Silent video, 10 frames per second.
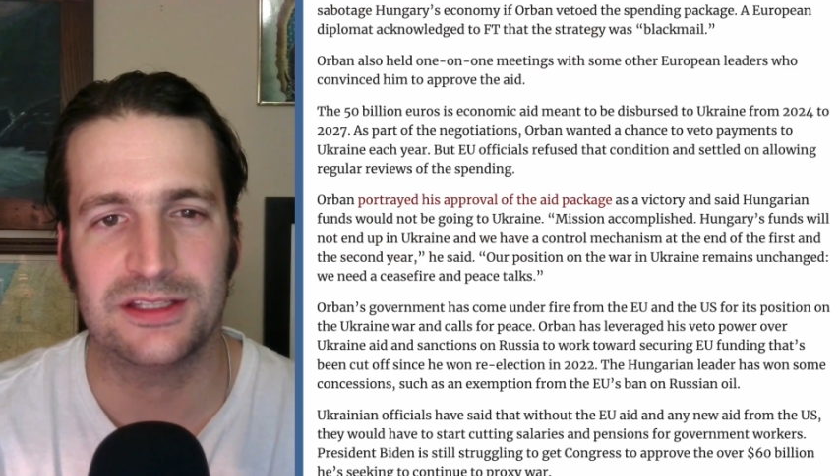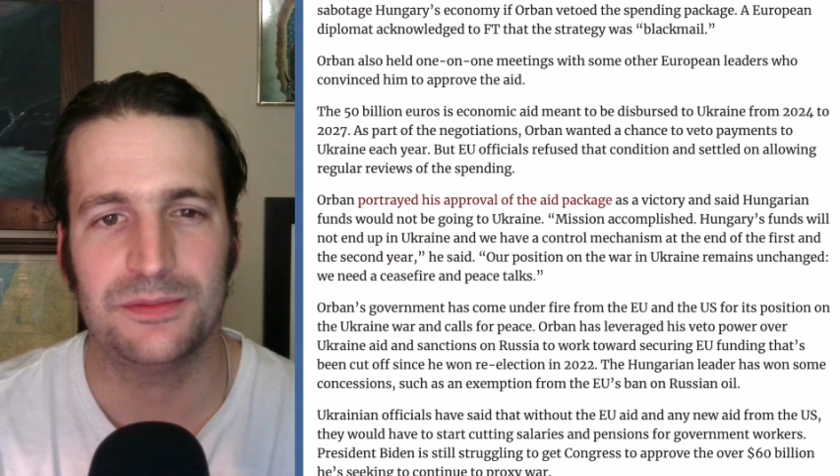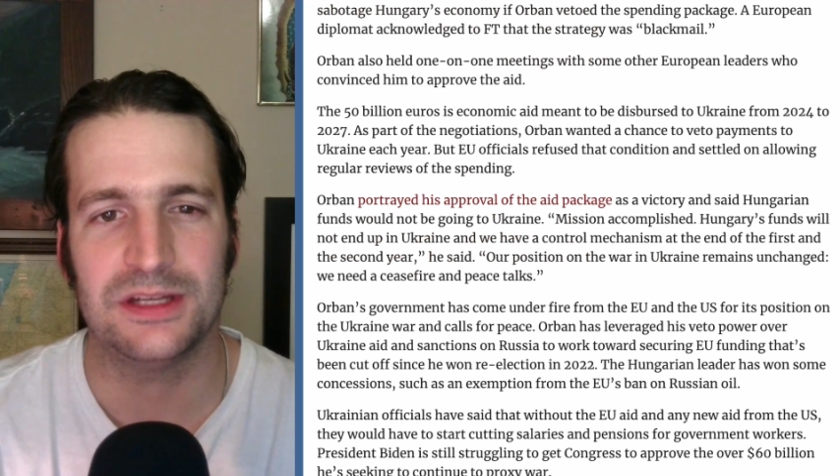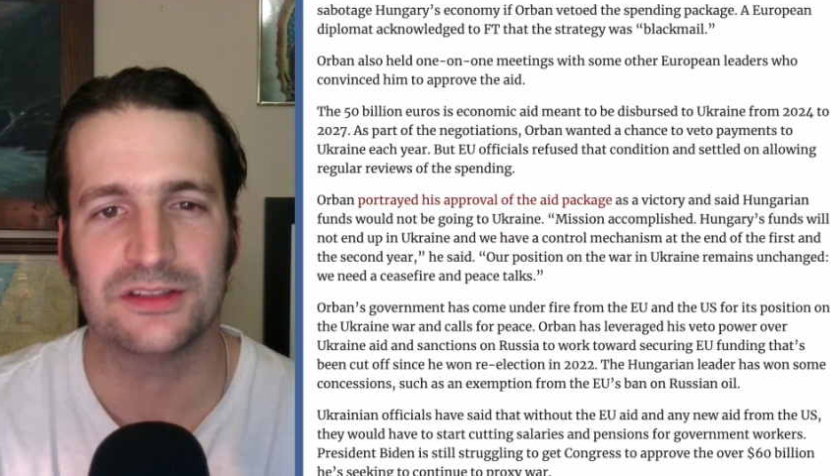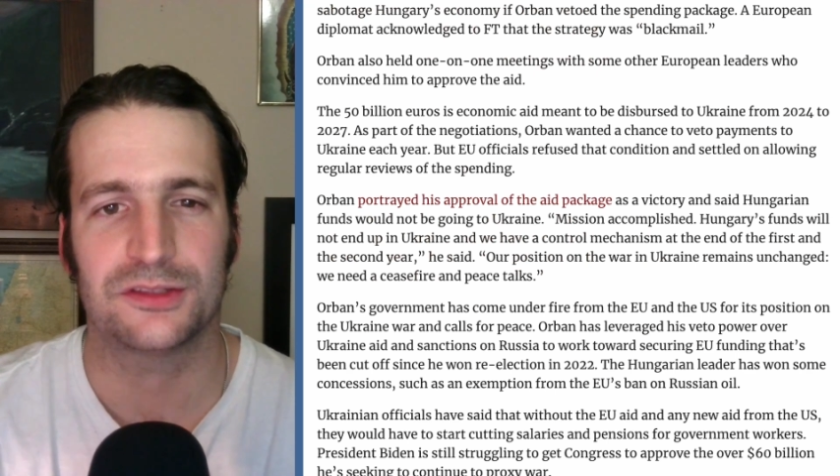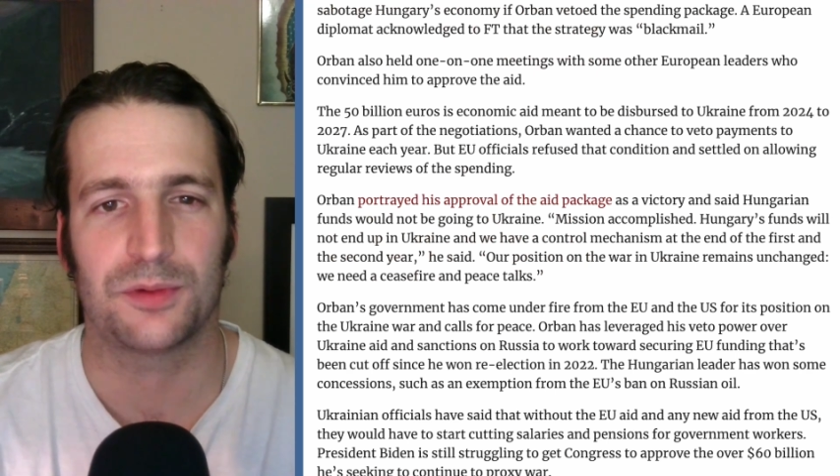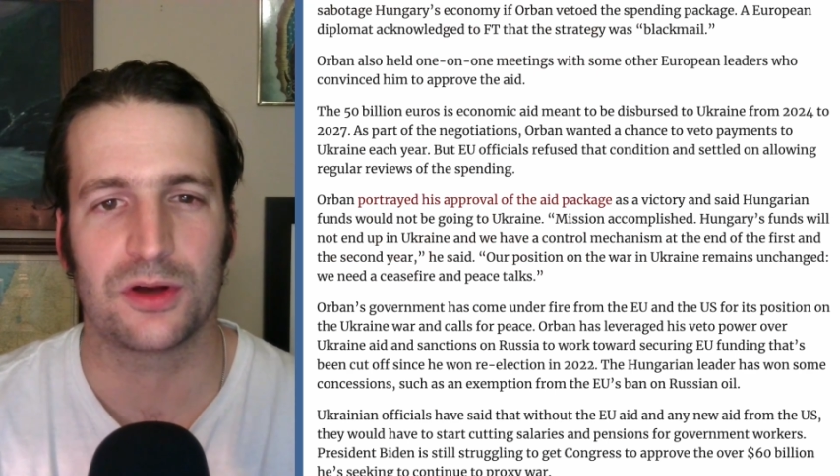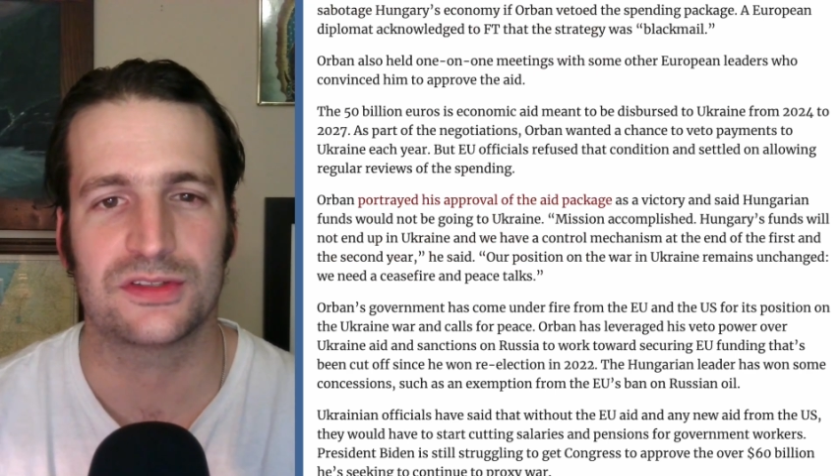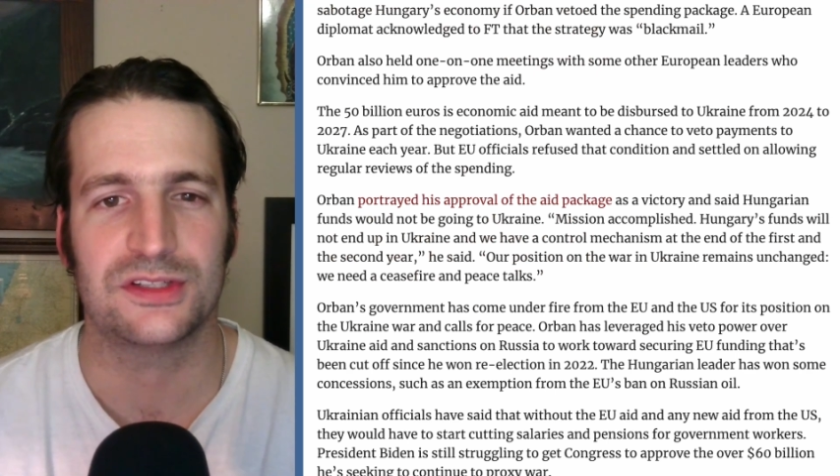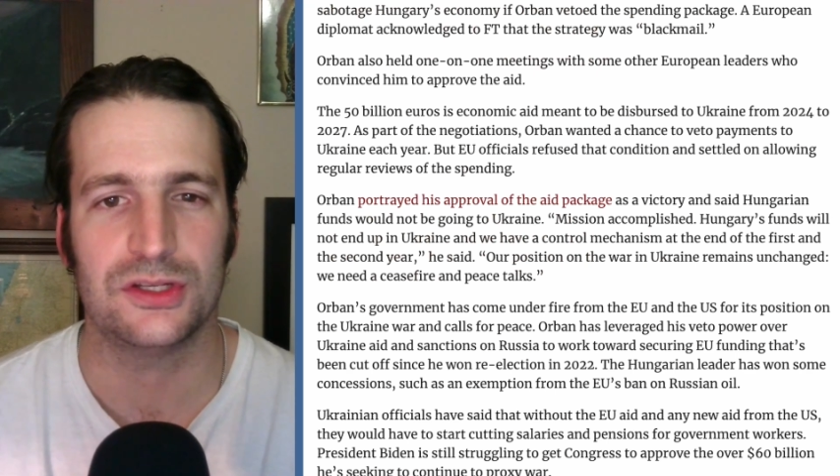to be
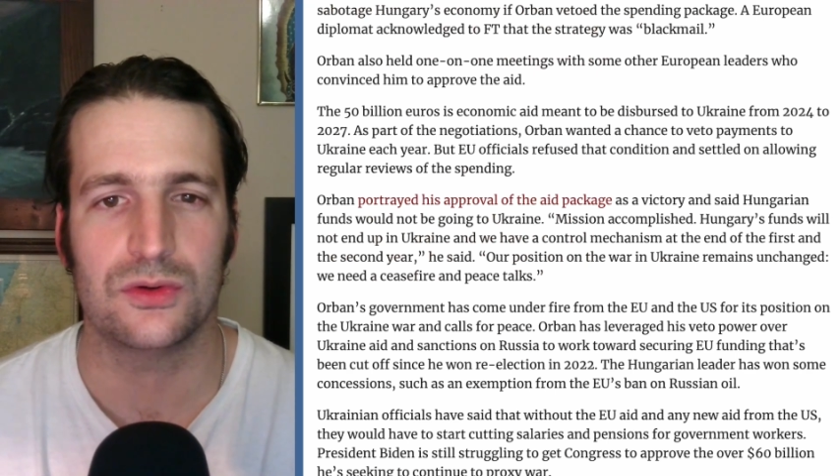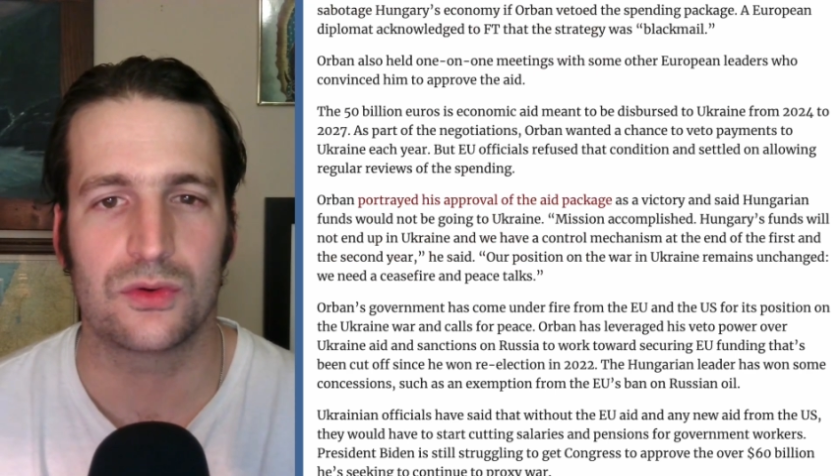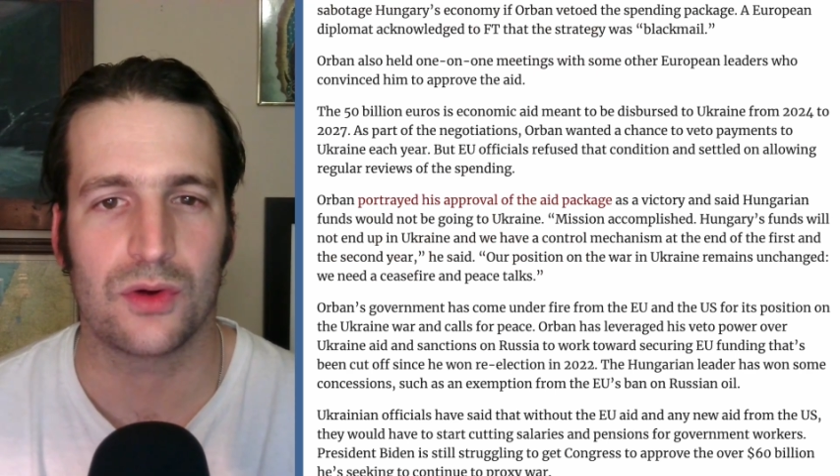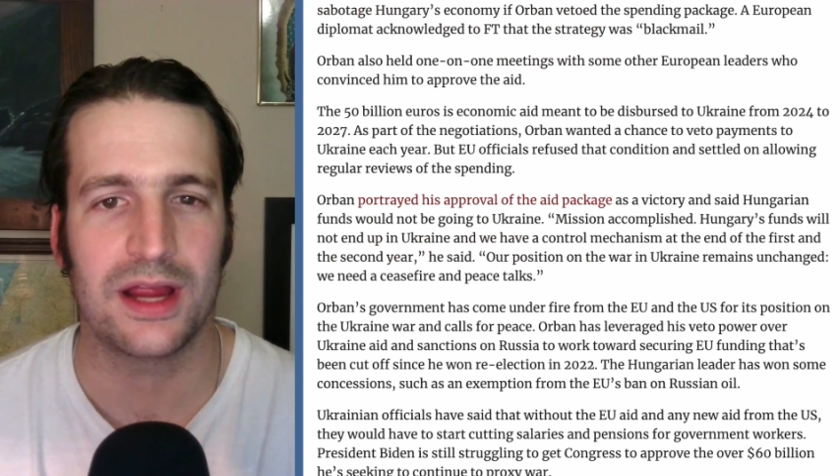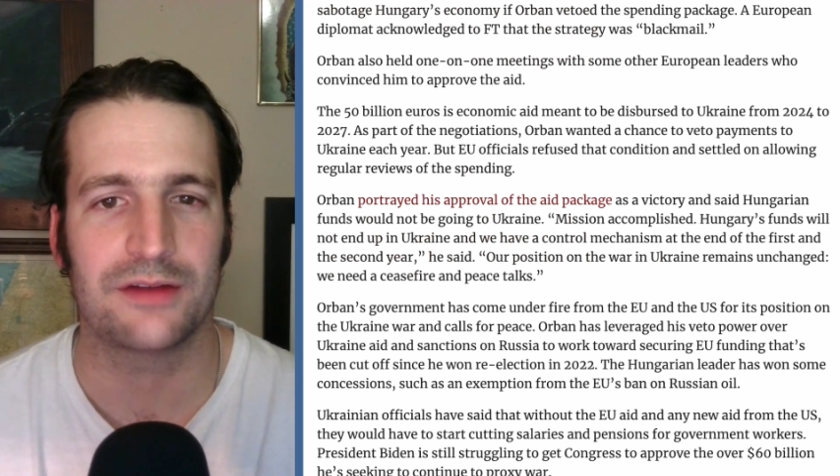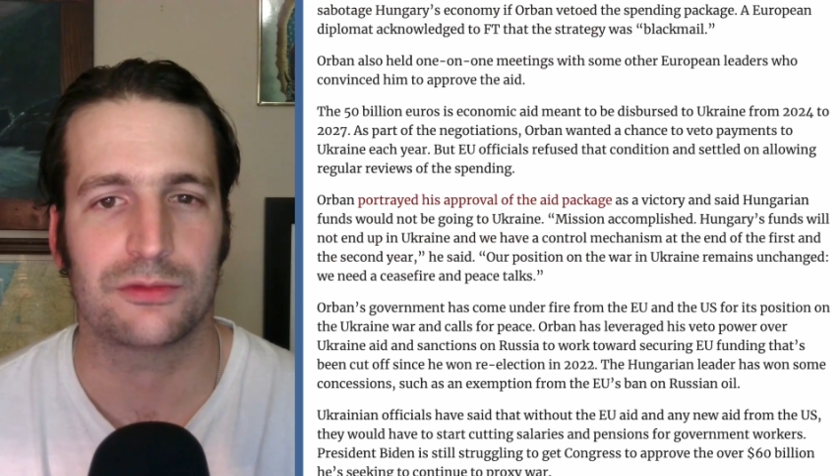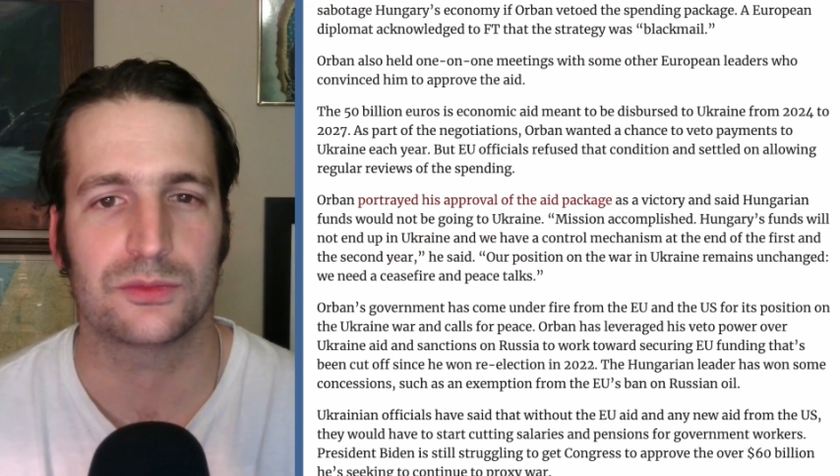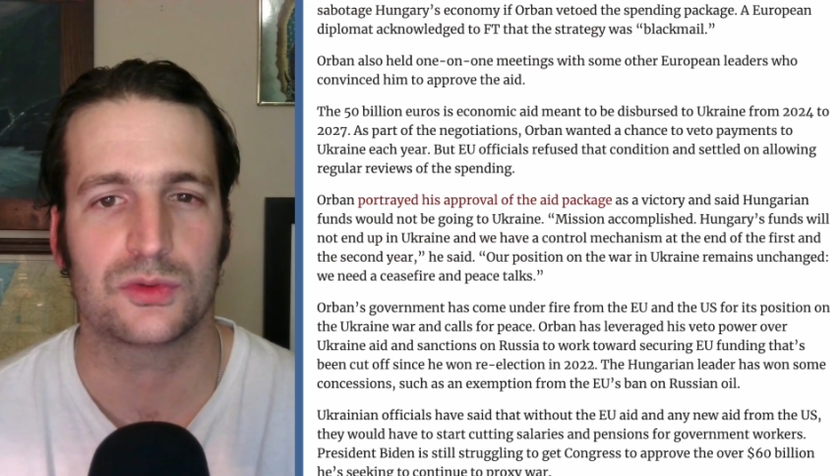dispersed to Ukraine from